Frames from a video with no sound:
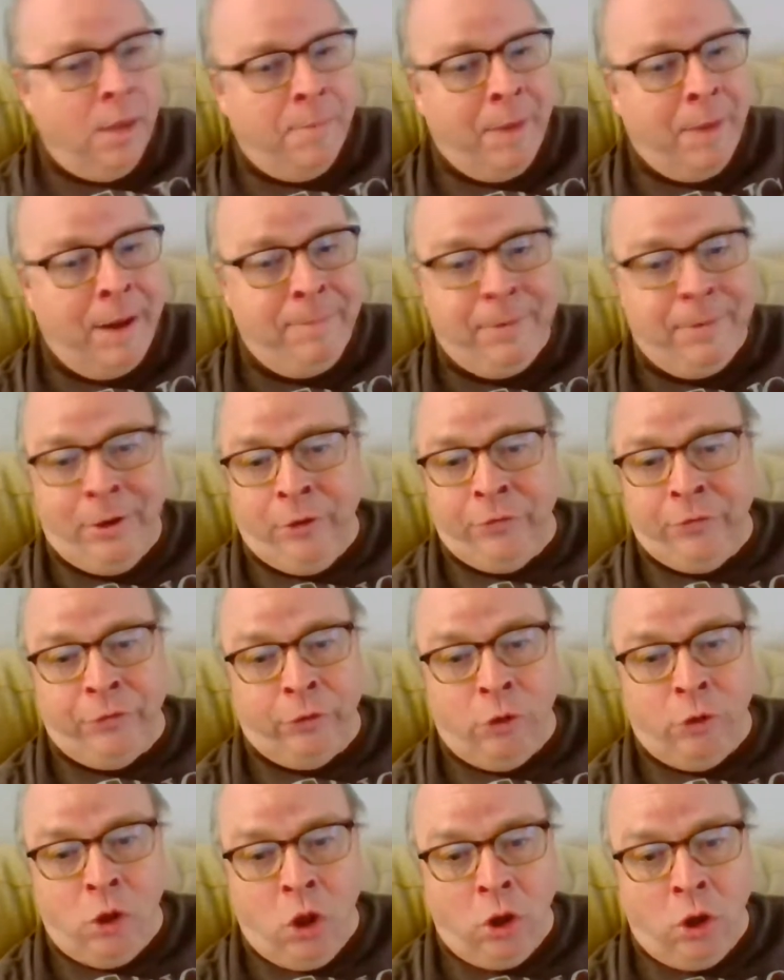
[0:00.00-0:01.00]
parents
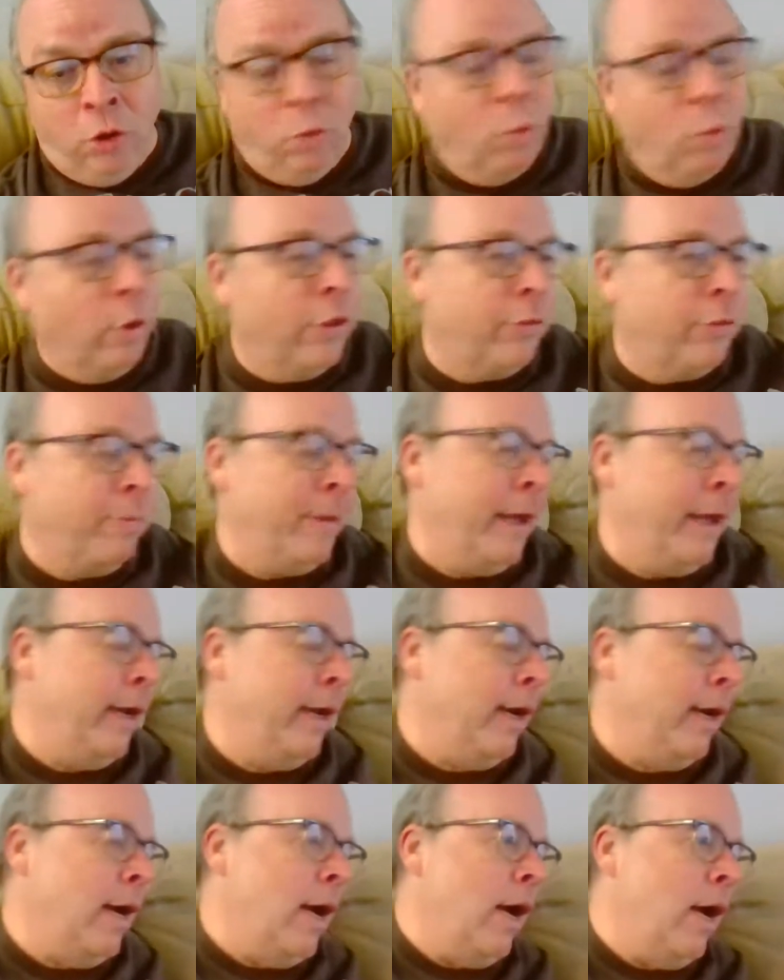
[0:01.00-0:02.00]
are no longer with me.